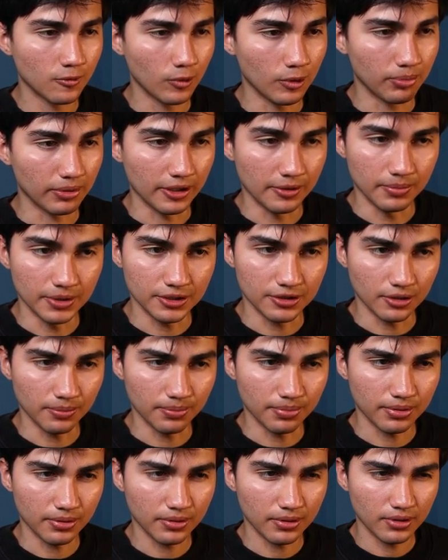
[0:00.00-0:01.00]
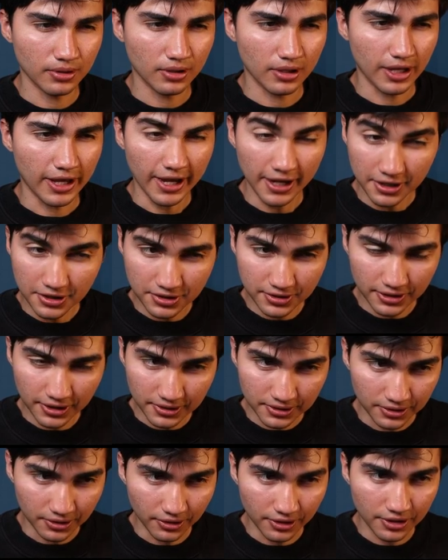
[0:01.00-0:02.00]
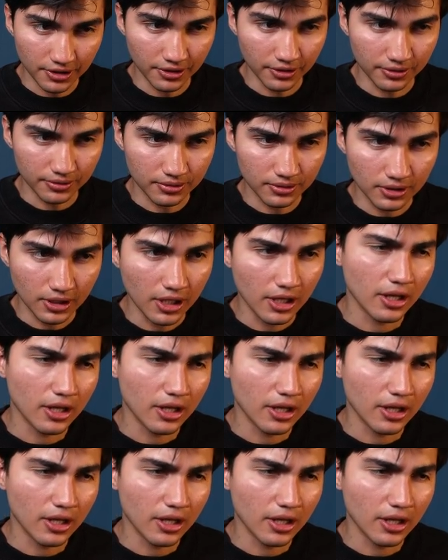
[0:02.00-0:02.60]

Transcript: we play bishop h6, sorry, not...